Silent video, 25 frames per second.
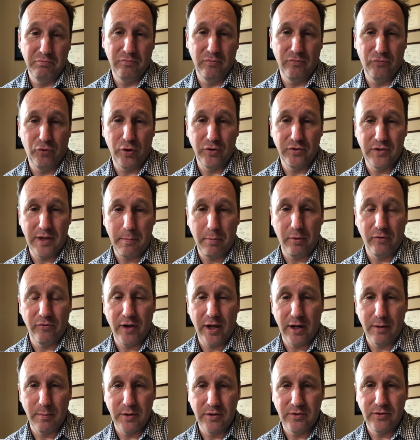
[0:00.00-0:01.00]
for example,
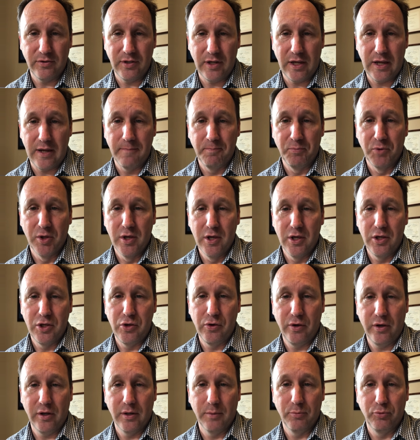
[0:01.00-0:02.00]
vitamin C,
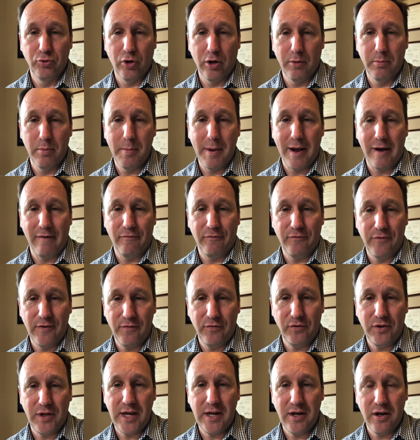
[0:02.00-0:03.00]
you can absorb about
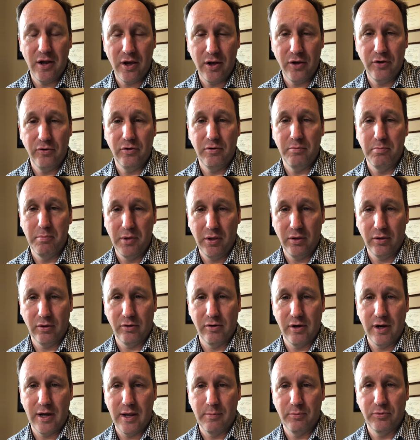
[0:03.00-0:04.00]
1,500
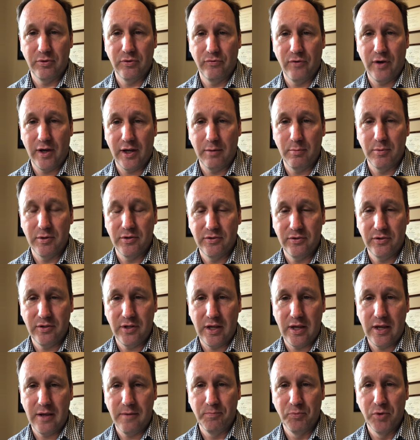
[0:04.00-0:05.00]
milligrams of vitamin
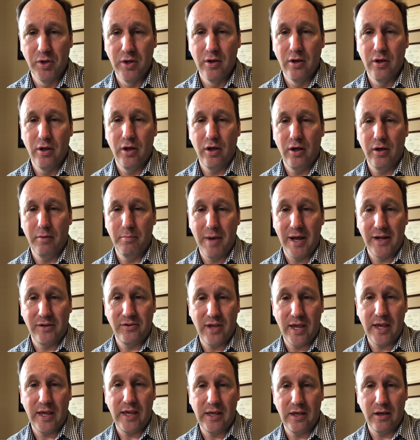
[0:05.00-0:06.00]
C by
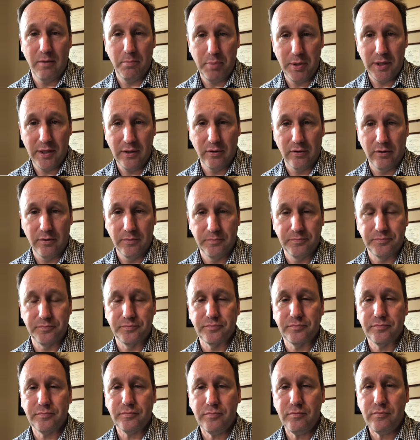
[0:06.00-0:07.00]
taking a pill.
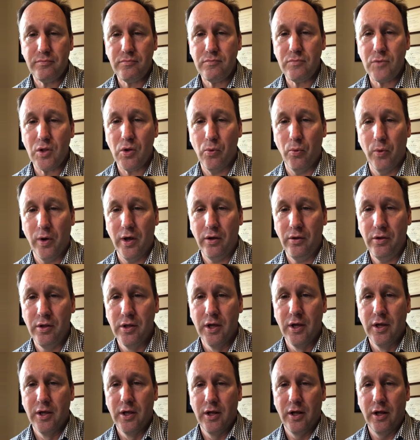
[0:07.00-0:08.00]
Well,
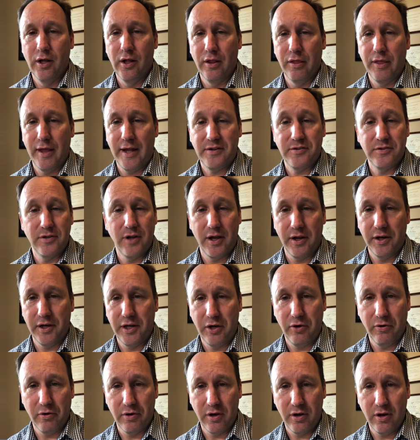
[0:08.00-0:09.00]
that's not
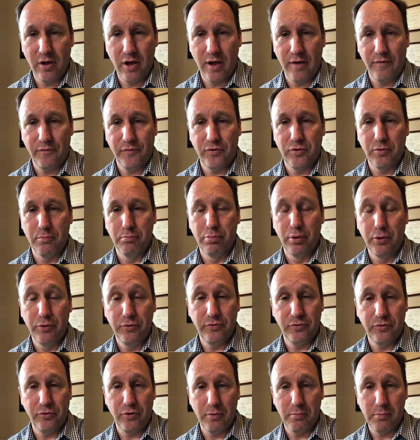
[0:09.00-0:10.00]
near enough to
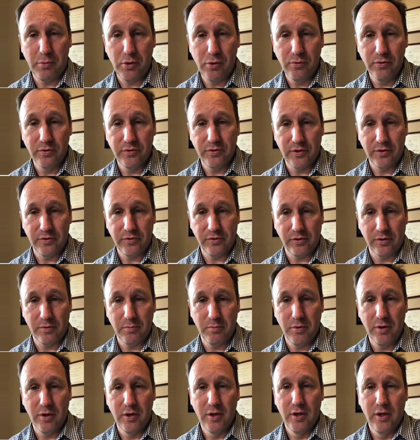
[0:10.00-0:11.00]
boost your immune system